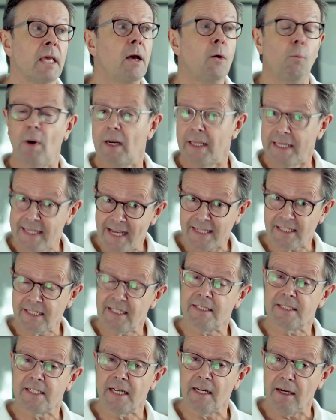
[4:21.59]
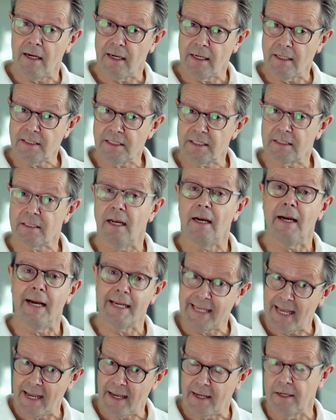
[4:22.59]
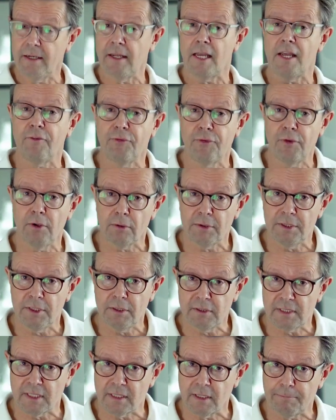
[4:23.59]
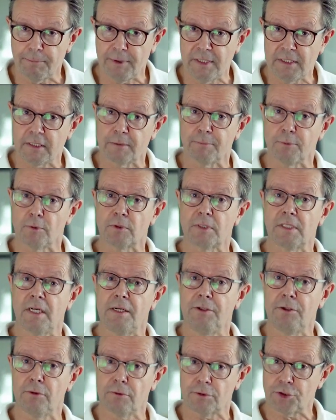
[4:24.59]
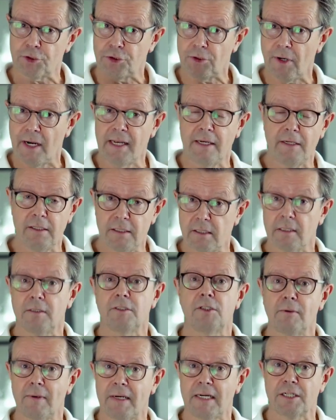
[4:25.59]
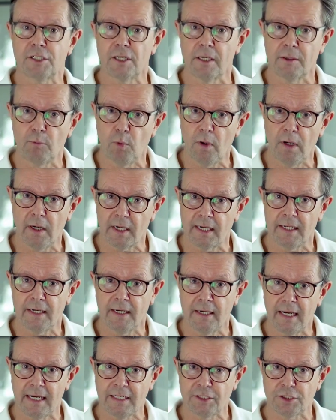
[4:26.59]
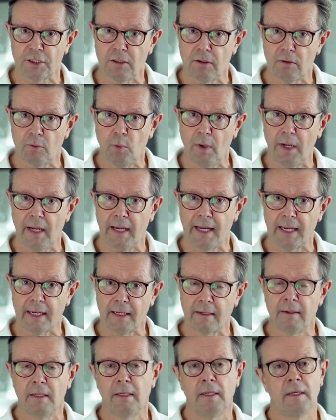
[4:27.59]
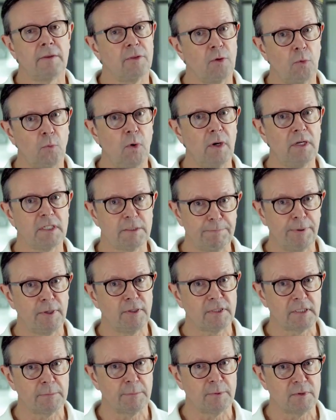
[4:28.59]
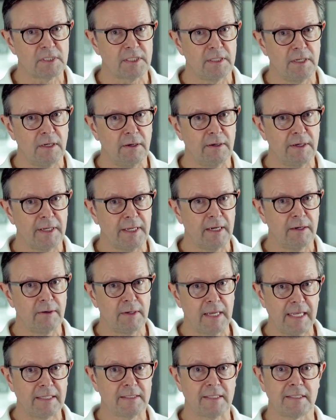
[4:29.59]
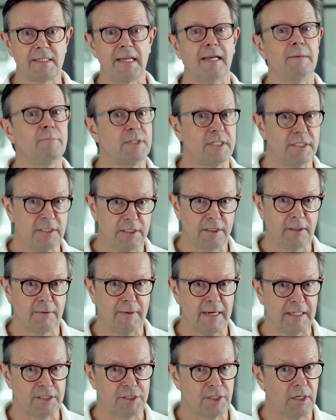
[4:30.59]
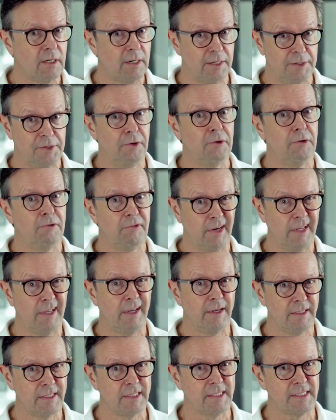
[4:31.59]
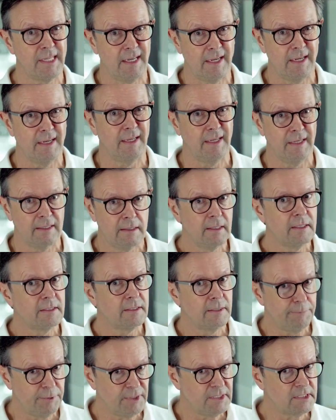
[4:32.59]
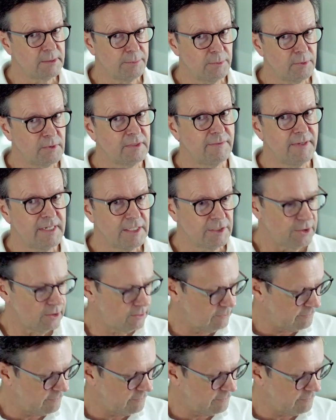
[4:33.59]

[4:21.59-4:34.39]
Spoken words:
Well, yes, it does. Again, if you're using the principles and you're trained to actually work in an Agile way. The worst possible scenario is attempting to do Agile and not really understanding the principles of Agile